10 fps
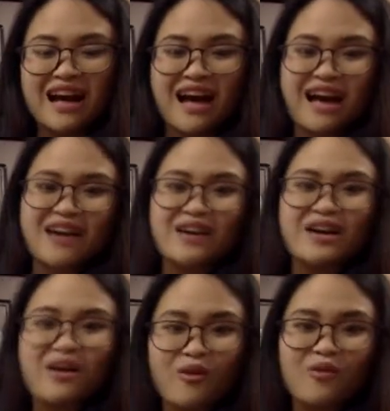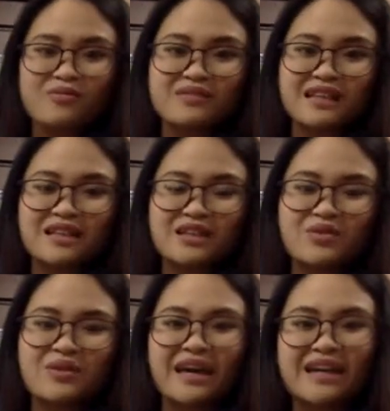I hope that you
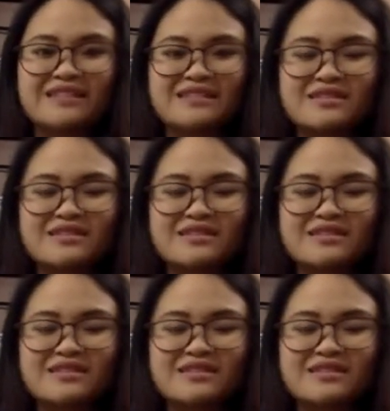can